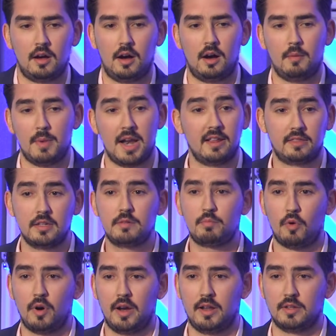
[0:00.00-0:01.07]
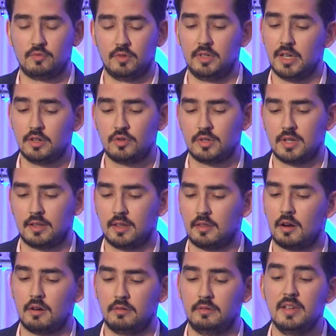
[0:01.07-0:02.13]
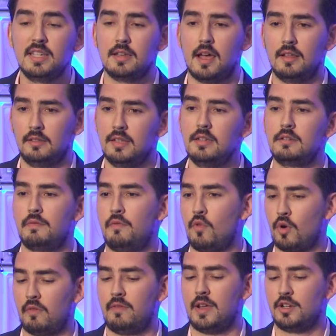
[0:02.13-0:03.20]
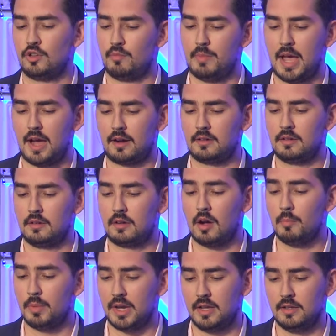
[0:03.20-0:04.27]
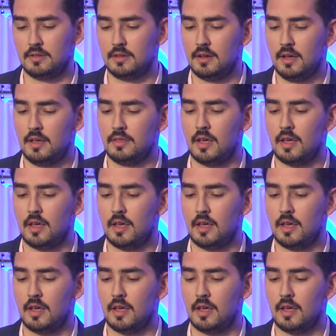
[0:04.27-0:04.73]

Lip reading: And at this point, it's really interesting that there are at least 4 venture-backed companies